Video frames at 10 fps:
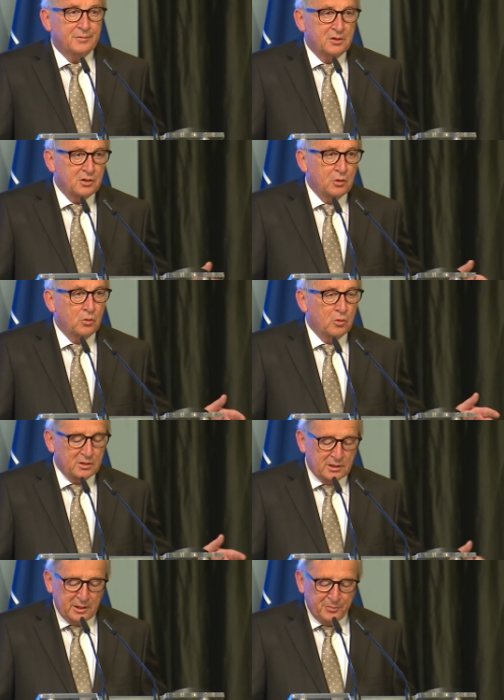the so-called
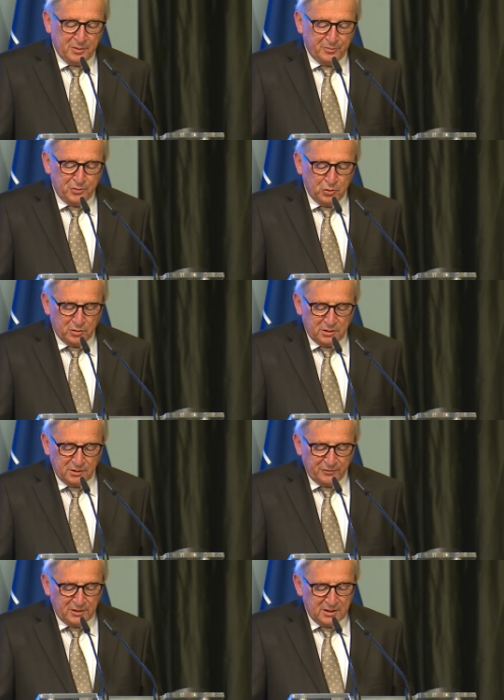sleeping beauty
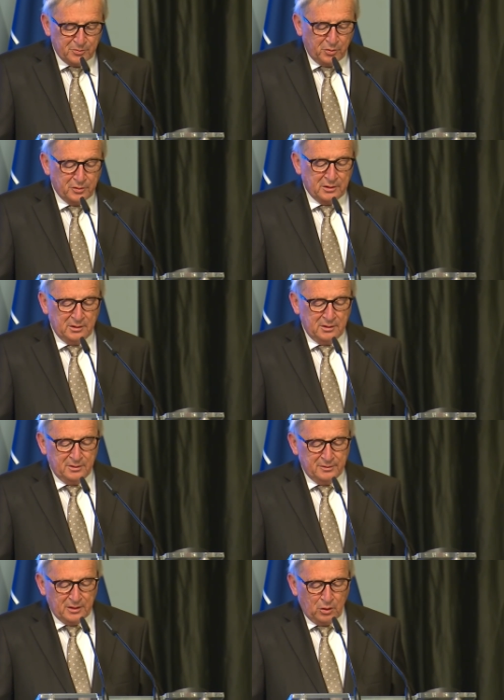of the Lisbon Treaty,
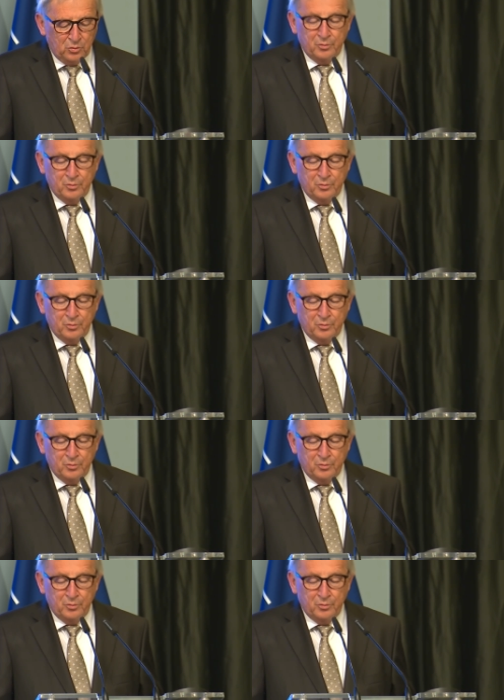now